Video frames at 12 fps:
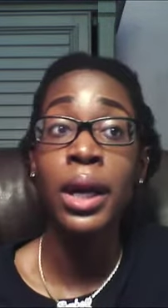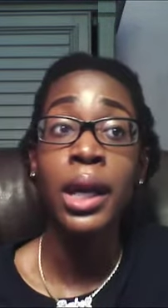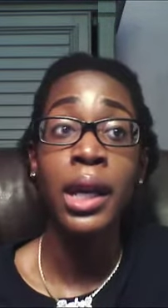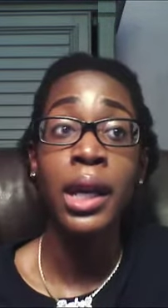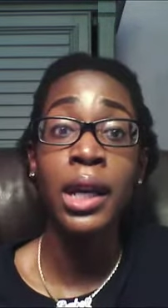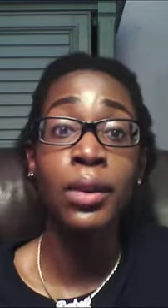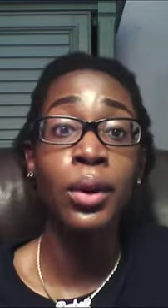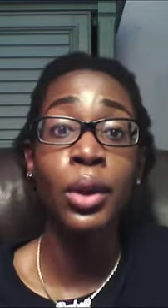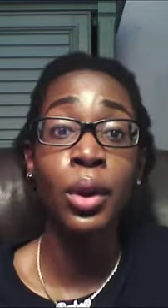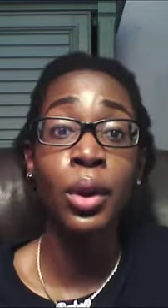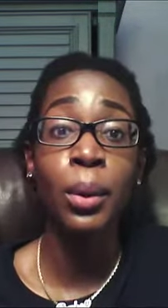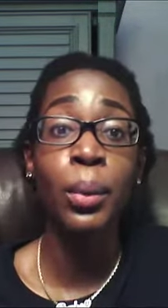either
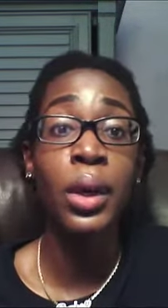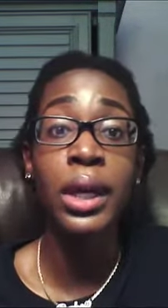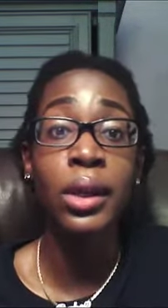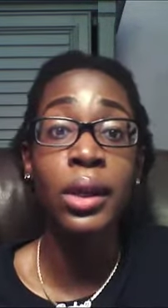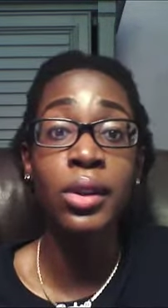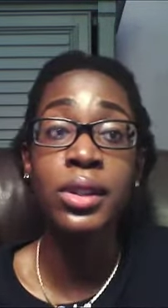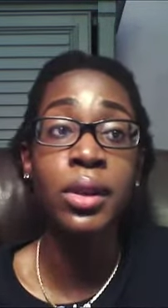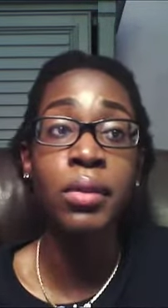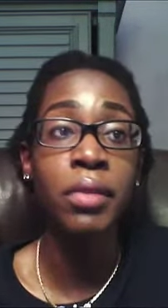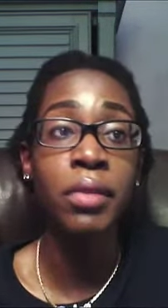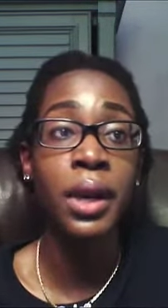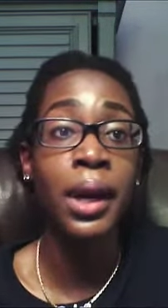you're putting yourself
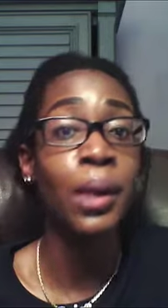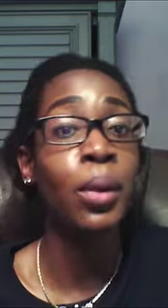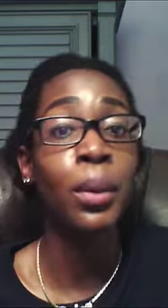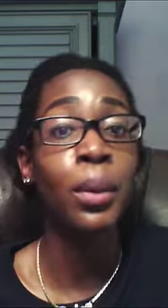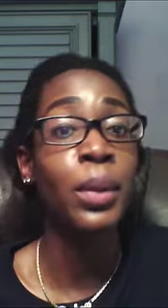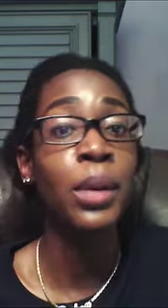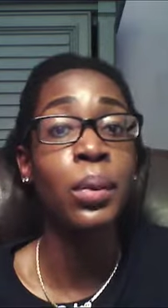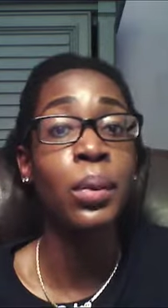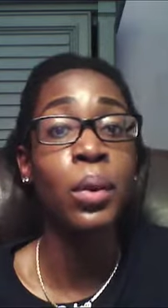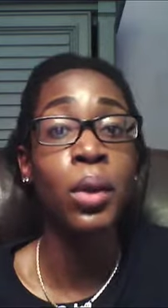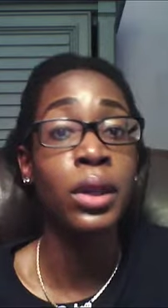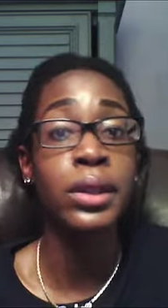there or people
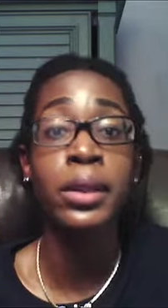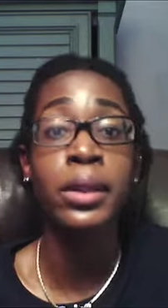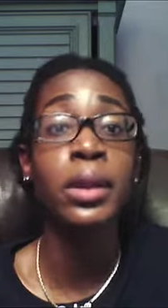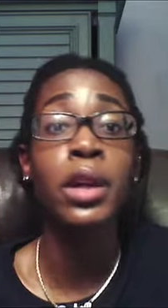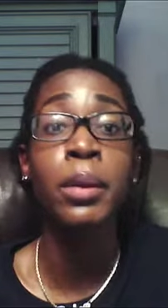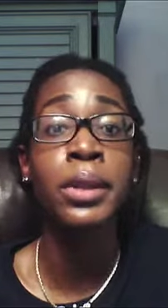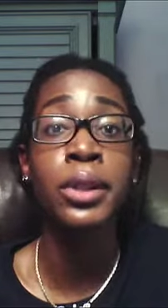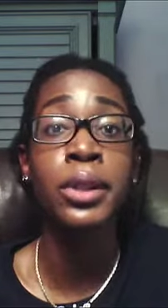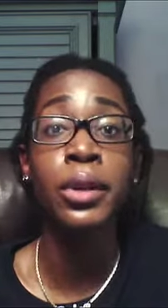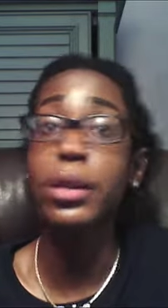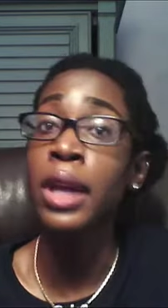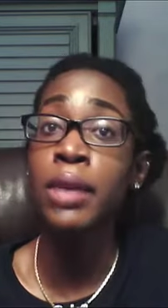are just going to come into your
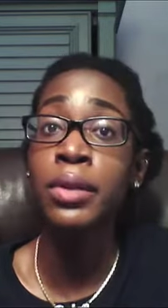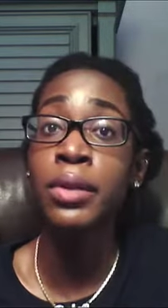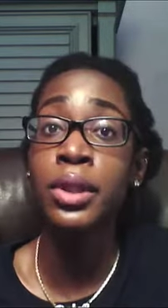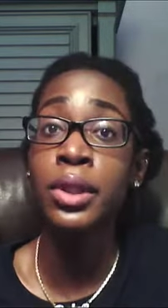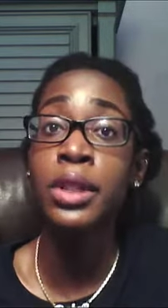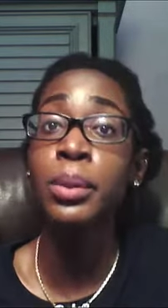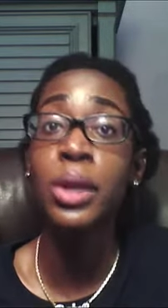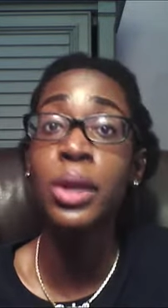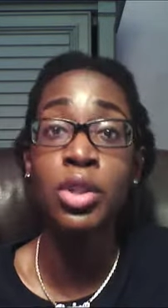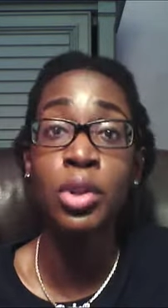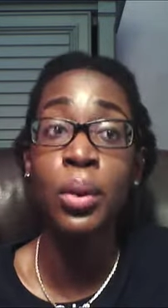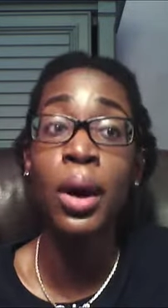life and just piss
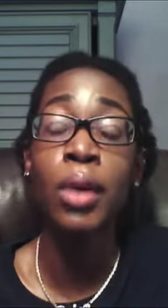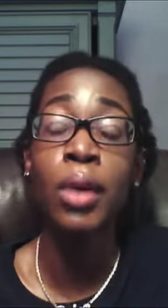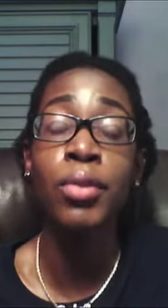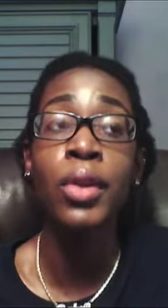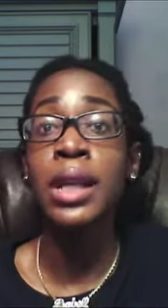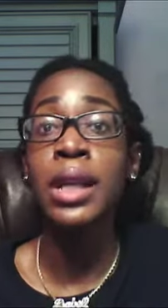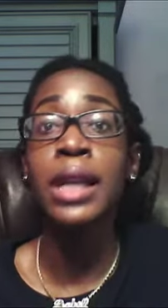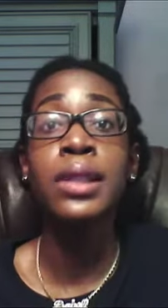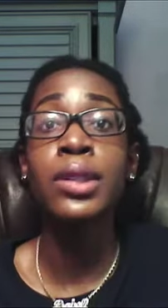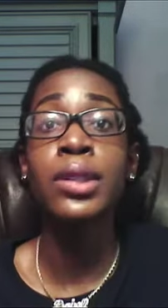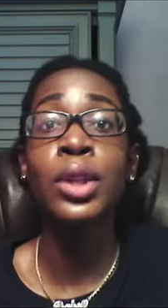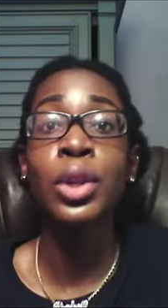you off. It's
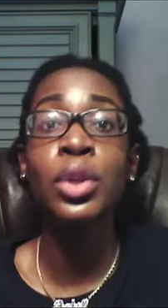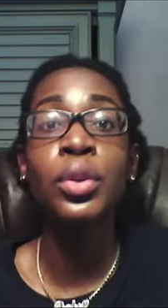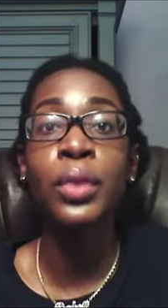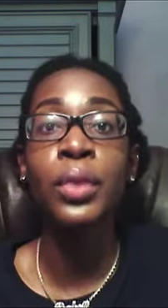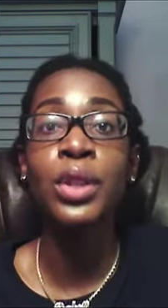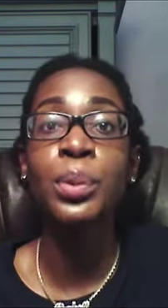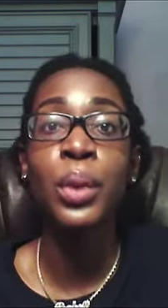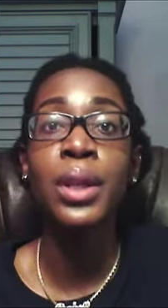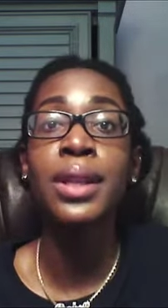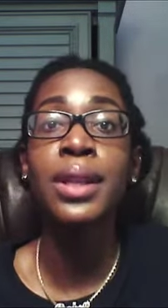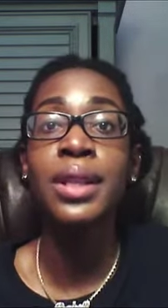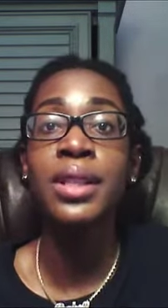the universe putting
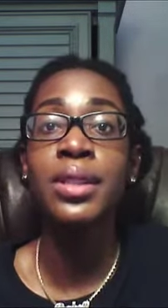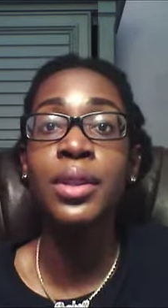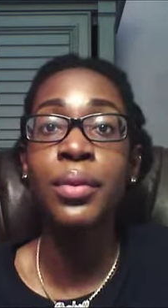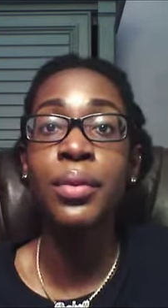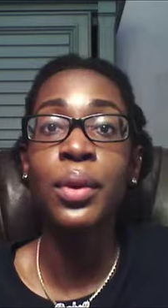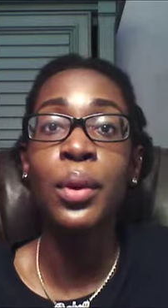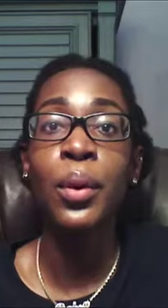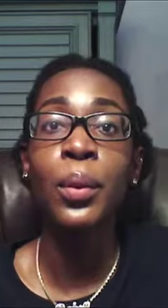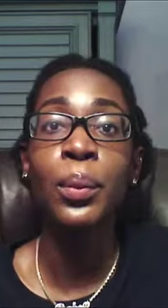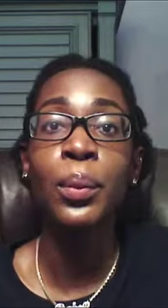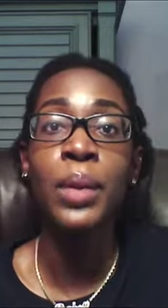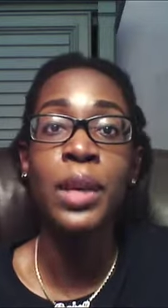these difficult
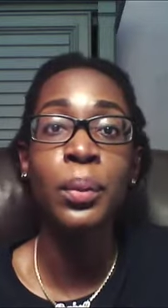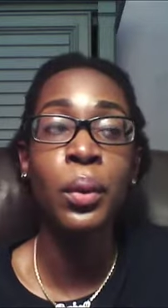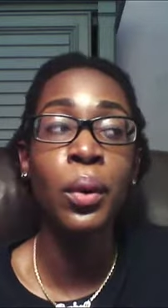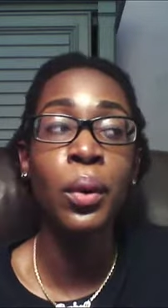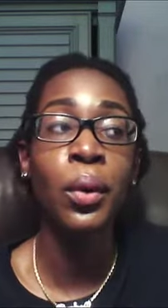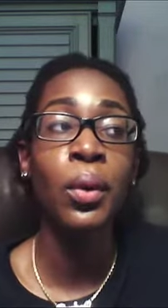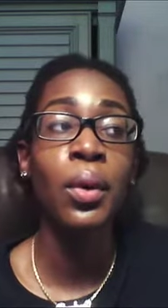people